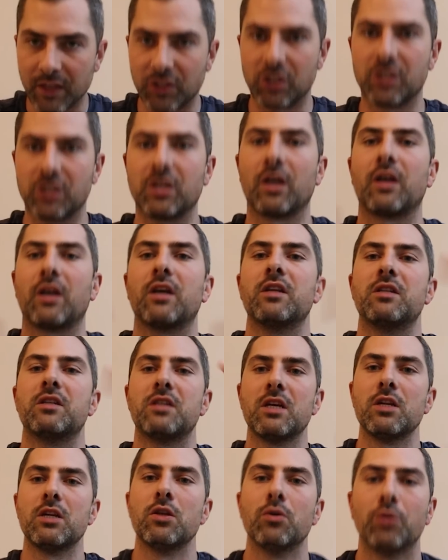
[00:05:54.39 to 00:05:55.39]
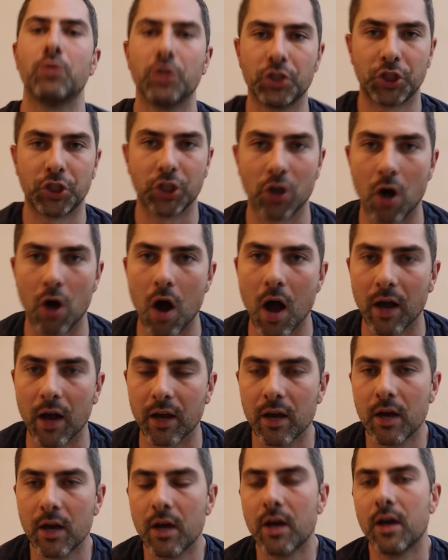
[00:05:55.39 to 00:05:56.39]
that's just a continued
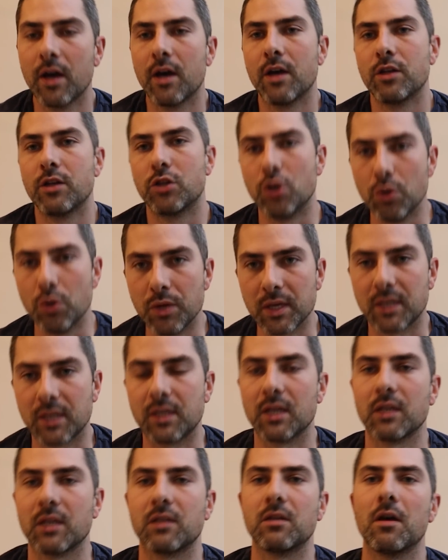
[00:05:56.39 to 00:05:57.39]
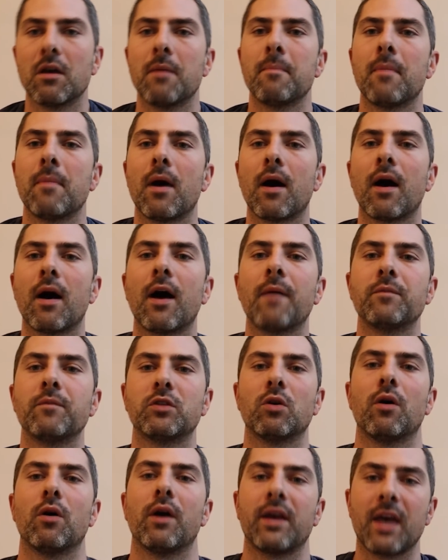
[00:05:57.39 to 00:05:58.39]
shock to the system.
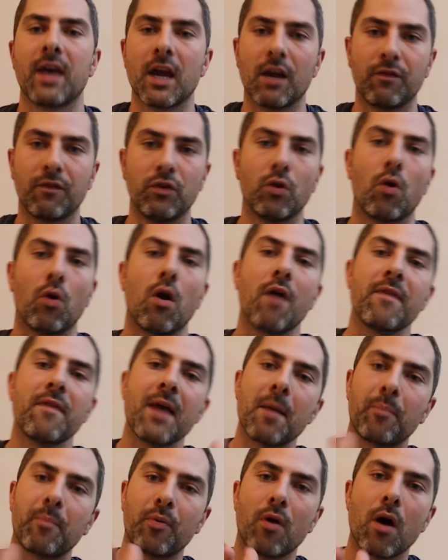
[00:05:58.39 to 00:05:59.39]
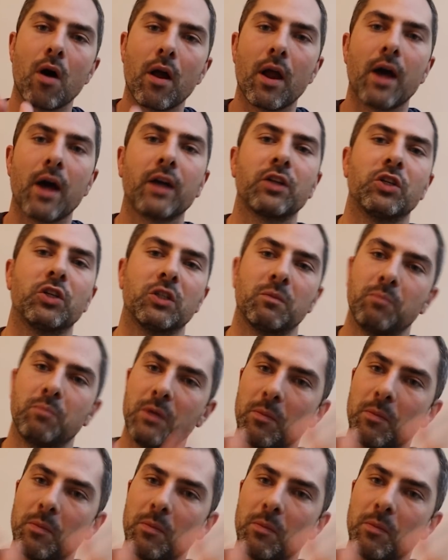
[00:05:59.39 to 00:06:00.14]
So again, if you're on that product, just